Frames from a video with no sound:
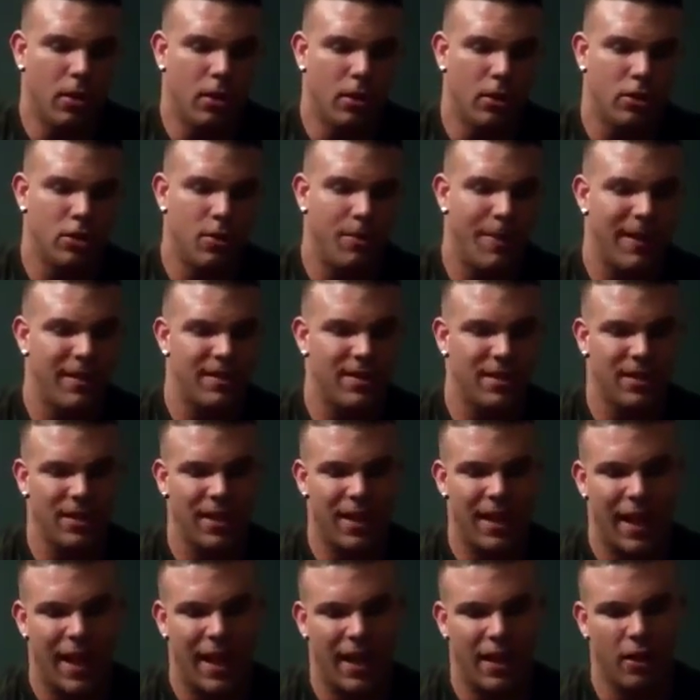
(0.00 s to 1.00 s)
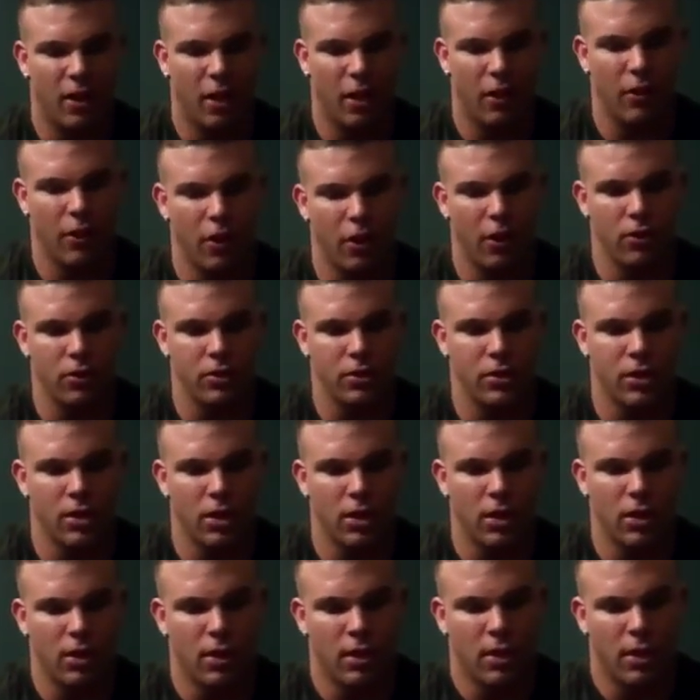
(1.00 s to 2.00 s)
So basically I added all those.
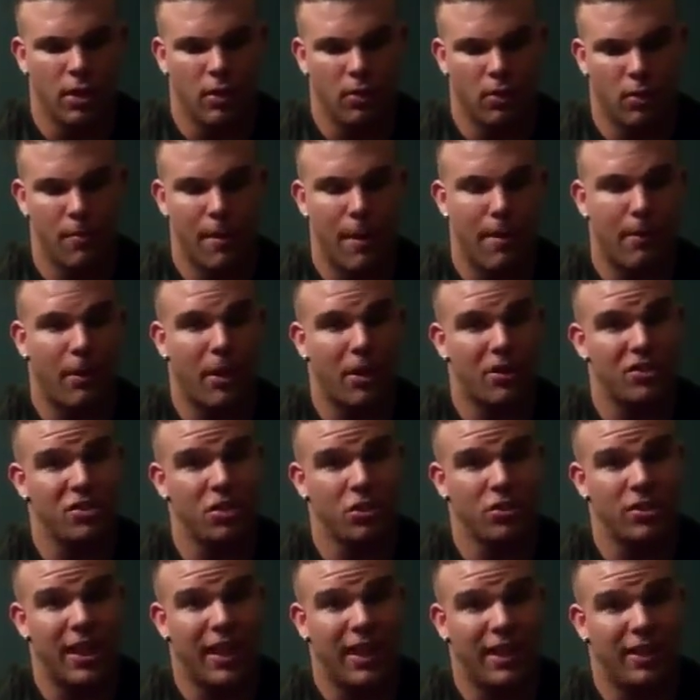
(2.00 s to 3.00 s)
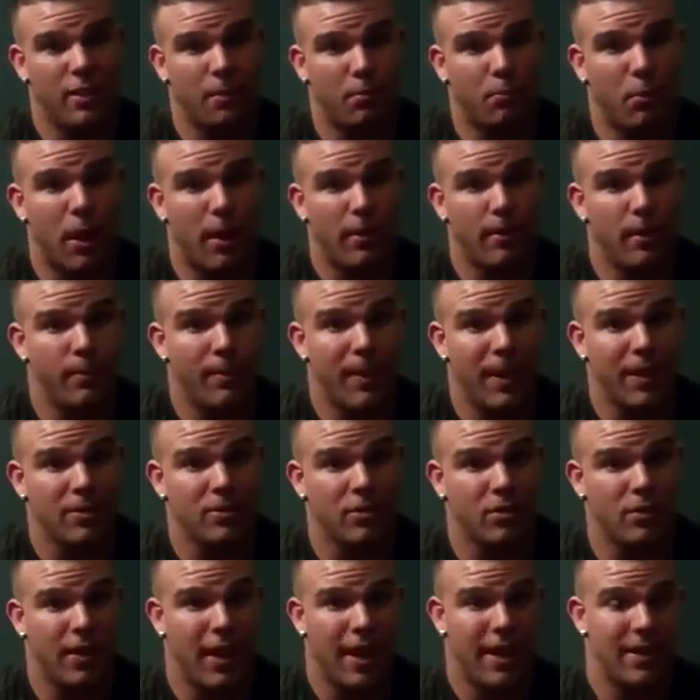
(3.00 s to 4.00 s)
Remember, I was still taking the
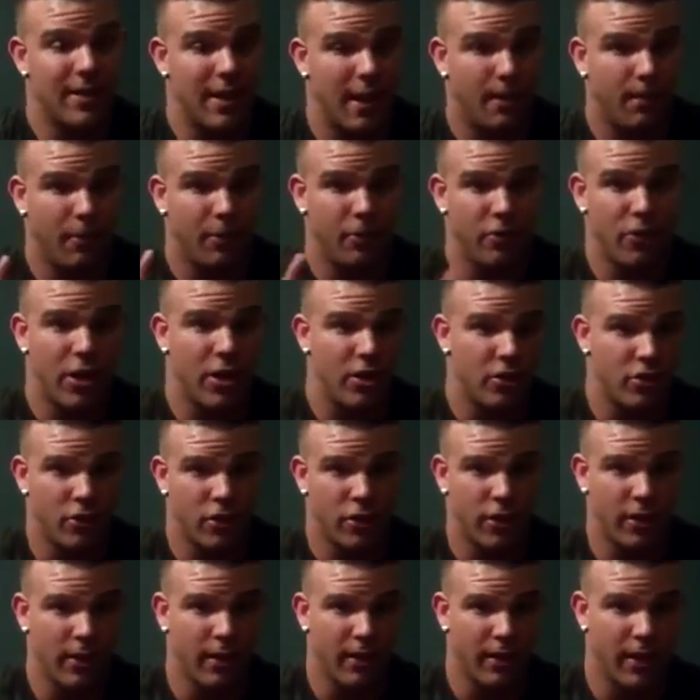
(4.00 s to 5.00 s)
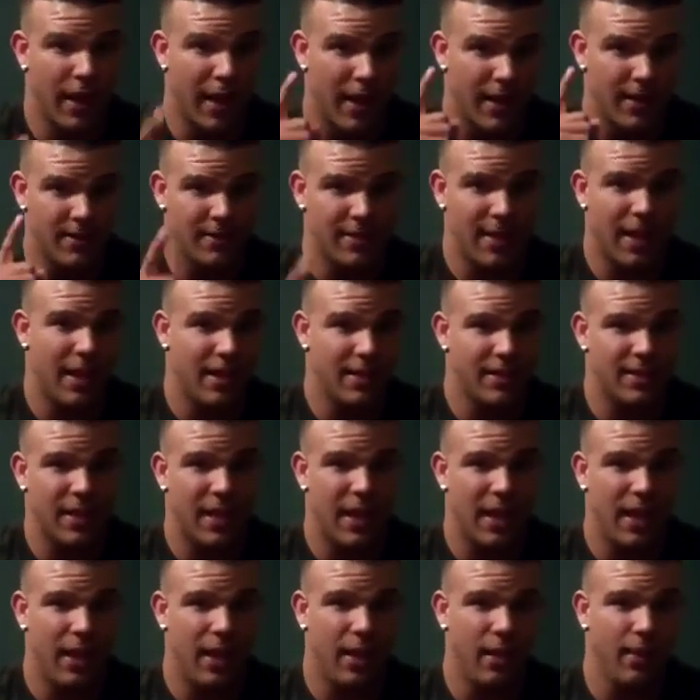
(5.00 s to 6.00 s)
pramipexole, the anti-progesterone. Guys, that is
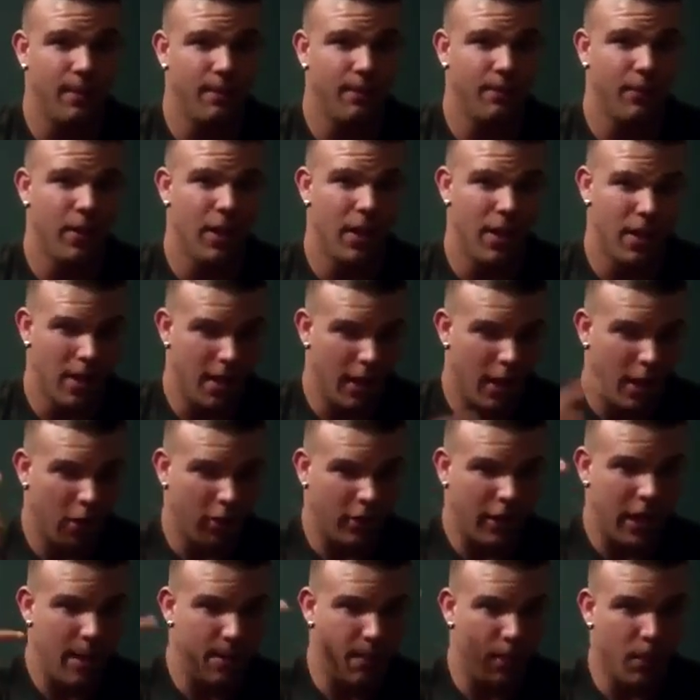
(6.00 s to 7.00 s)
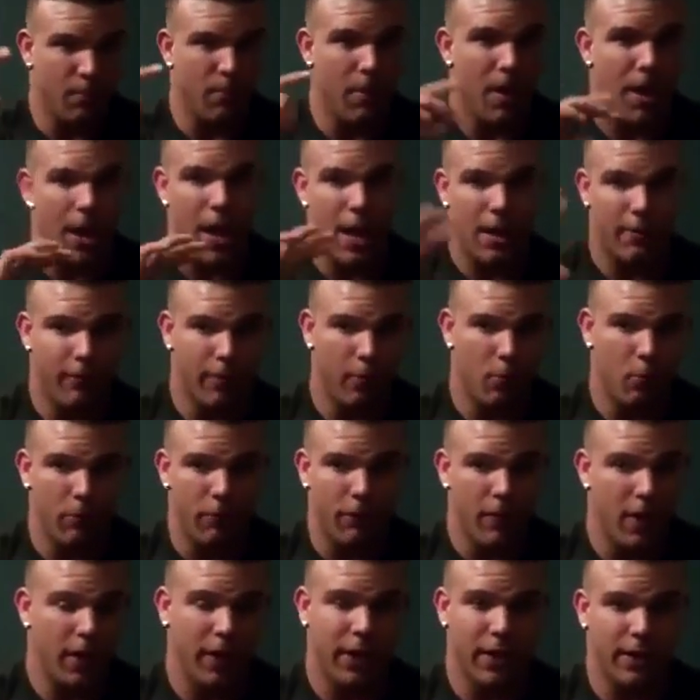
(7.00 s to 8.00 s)
key. It'll keep your mind from
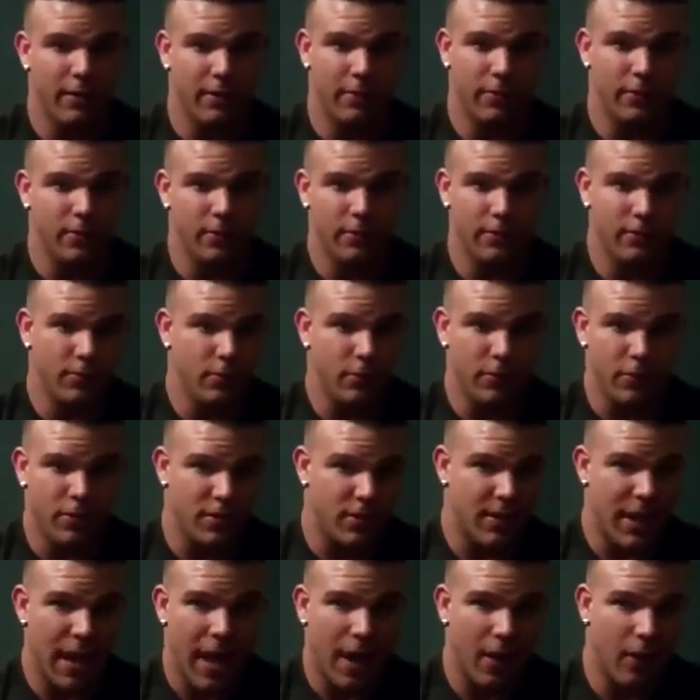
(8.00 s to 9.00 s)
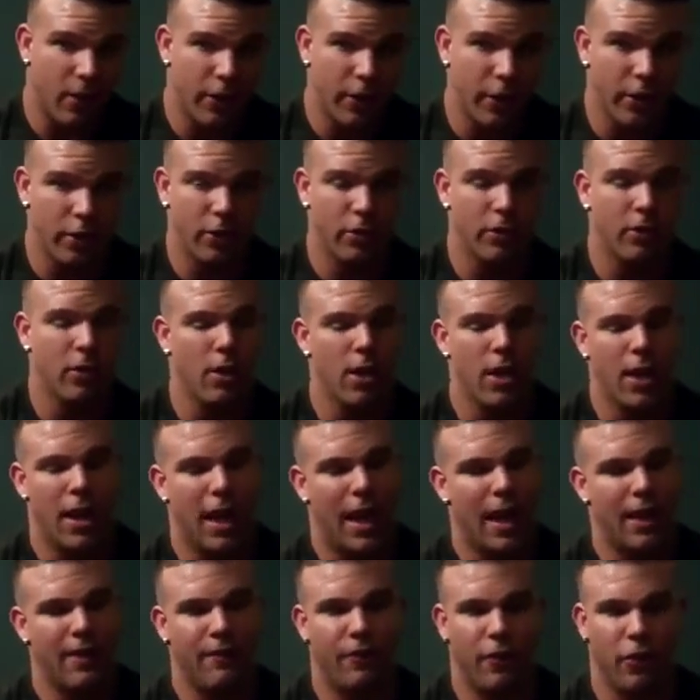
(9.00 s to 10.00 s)
fucking scatter you.
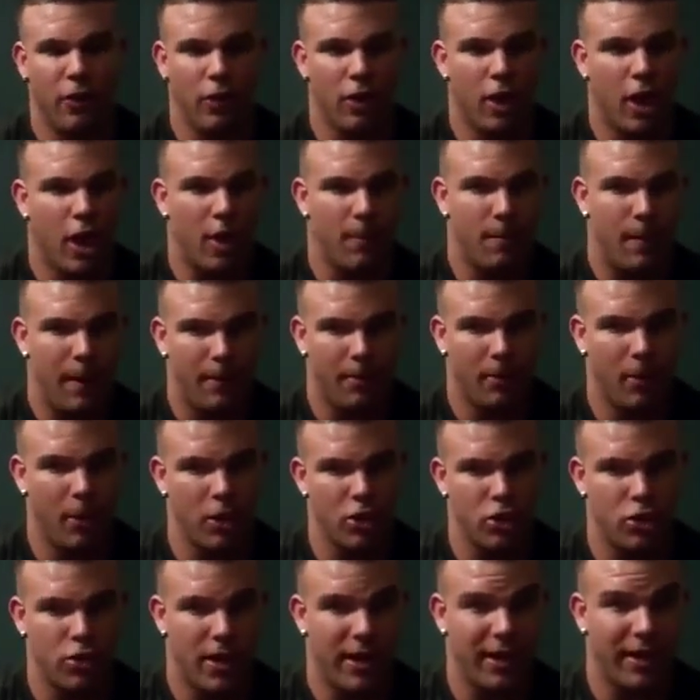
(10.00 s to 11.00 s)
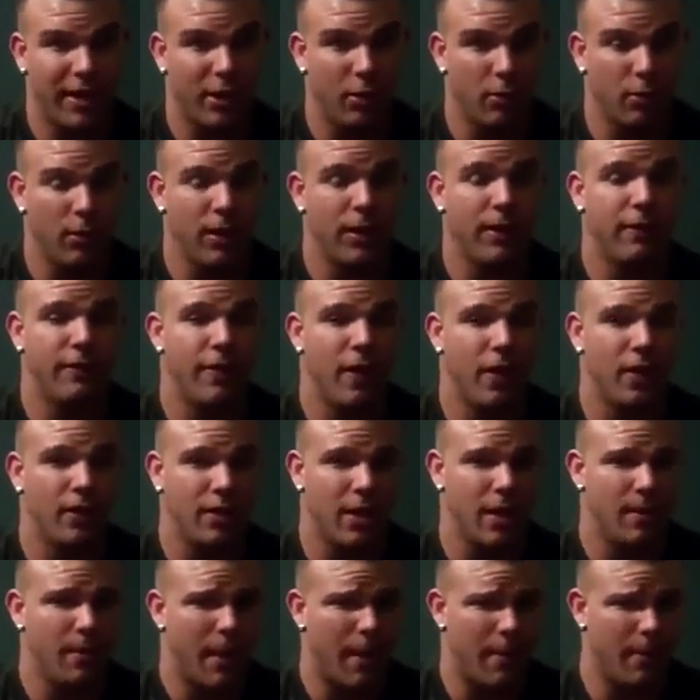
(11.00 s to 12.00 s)
I've heard a lot of people on trend get really
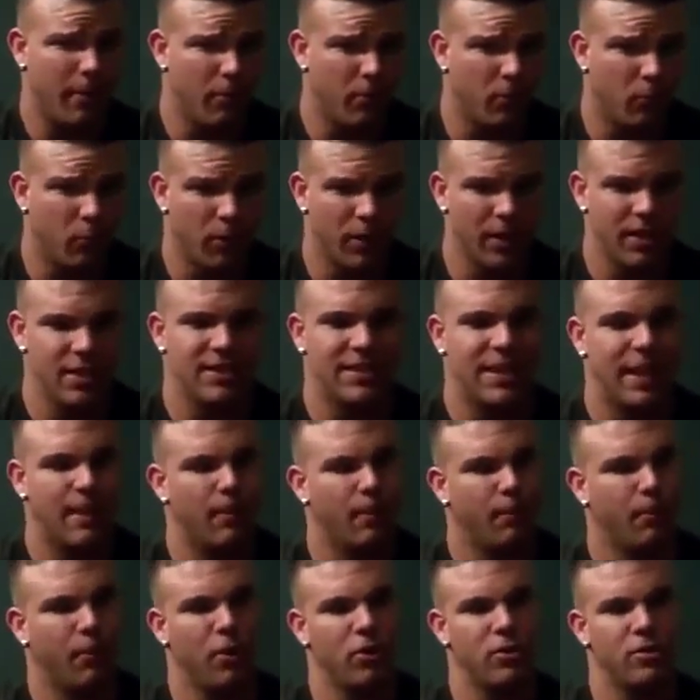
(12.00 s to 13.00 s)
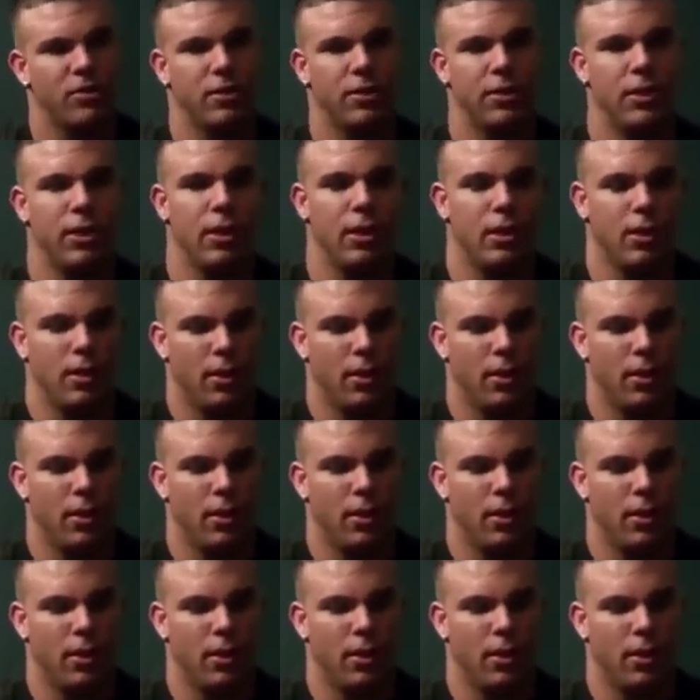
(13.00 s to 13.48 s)
fucked up. I'm a really stable person.